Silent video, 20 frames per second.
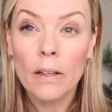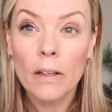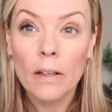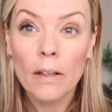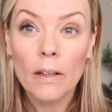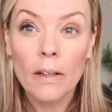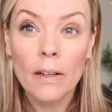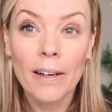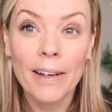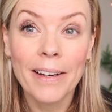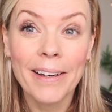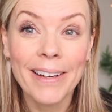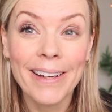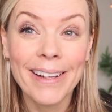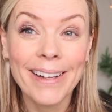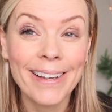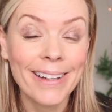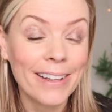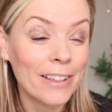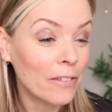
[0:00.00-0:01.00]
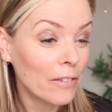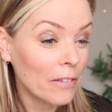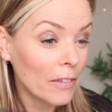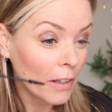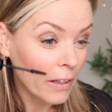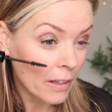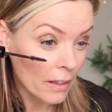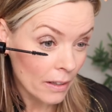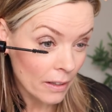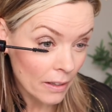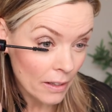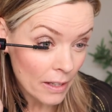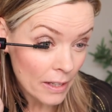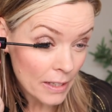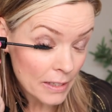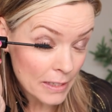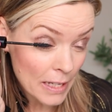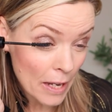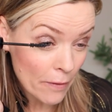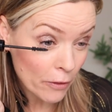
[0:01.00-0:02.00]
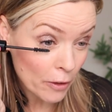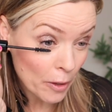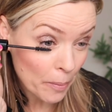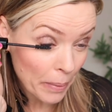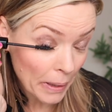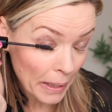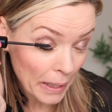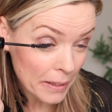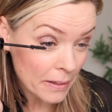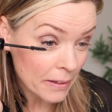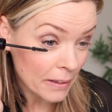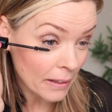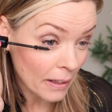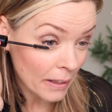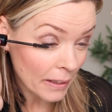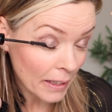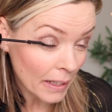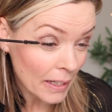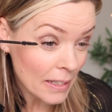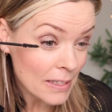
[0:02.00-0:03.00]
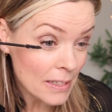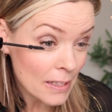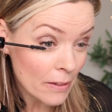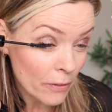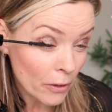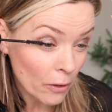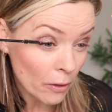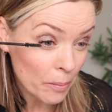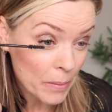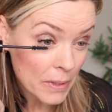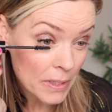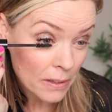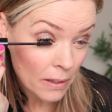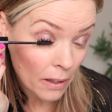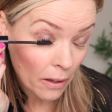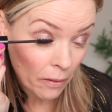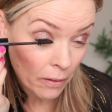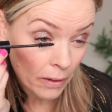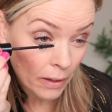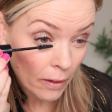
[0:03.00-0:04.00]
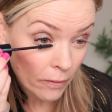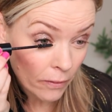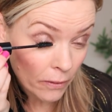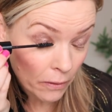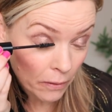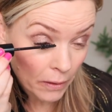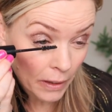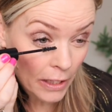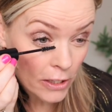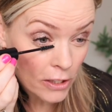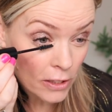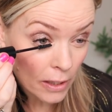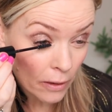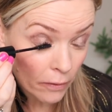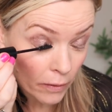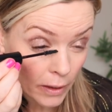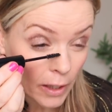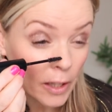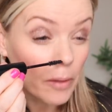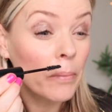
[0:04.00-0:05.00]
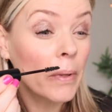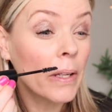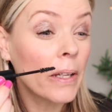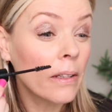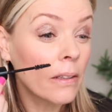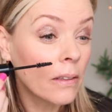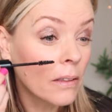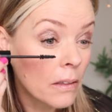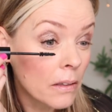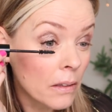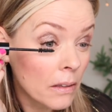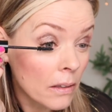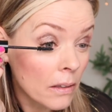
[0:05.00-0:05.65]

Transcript: is never a bad thing, I guess, if you're a mascara lover or lash lover like me.